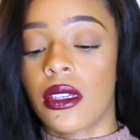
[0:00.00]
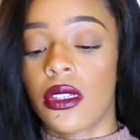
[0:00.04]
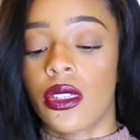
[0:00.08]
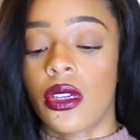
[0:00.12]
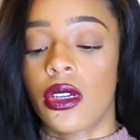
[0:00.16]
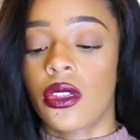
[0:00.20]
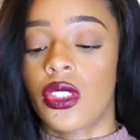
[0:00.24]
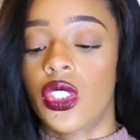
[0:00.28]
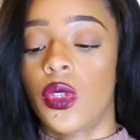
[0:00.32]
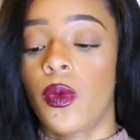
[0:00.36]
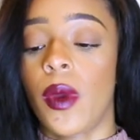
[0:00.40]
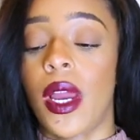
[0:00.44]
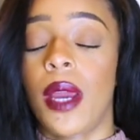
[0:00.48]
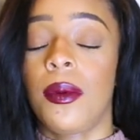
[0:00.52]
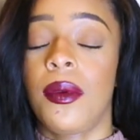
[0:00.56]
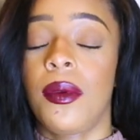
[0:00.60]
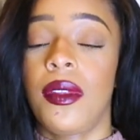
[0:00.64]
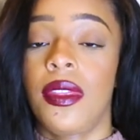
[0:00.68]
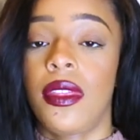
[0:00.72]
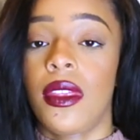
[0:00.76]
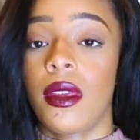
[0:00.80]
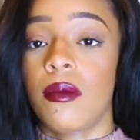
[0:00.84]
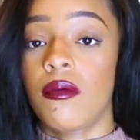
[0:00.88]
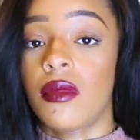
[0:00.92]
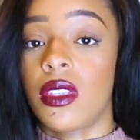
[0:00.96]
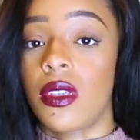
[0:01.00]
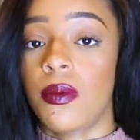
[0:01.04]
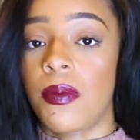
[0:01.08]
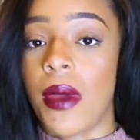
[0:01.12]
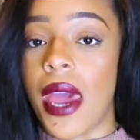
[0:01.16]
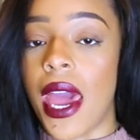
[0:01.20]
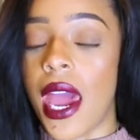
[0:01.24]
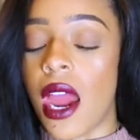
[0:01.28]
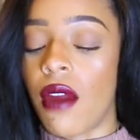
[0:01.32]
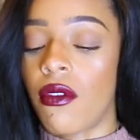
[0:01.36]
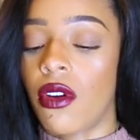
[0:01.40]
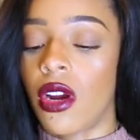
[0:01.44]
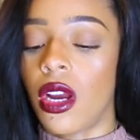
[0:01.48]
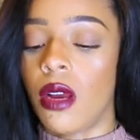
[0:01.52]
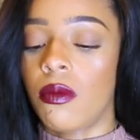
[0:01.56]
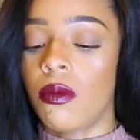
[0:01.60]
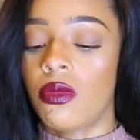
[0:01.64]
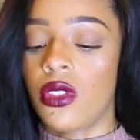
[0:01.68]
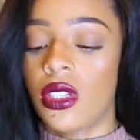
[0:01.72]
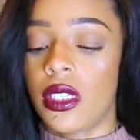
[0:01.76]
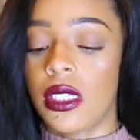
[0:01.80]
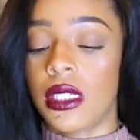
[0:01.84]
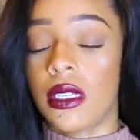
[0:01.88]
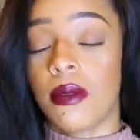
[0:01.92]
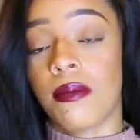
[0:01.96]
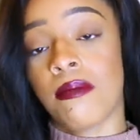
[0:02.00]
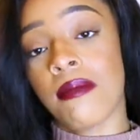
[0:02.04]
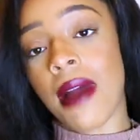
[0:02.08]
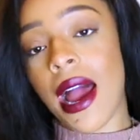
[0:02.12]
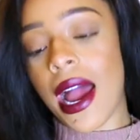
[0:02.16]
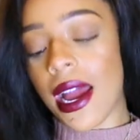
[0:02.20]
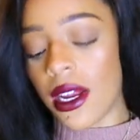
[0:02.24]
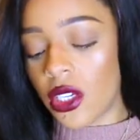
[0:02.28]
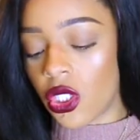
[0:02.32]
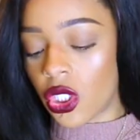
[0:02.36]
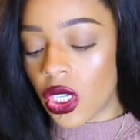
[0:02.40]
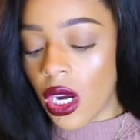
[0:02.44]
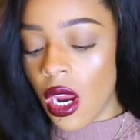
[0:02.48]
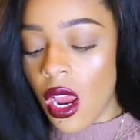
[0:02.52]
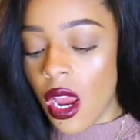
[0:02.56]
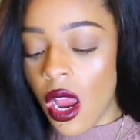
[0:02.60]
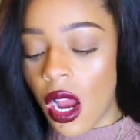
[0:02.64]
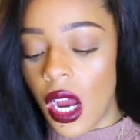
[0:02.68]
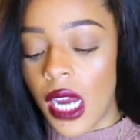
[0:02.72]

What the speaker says: socks to wear with them to pair up, just to match.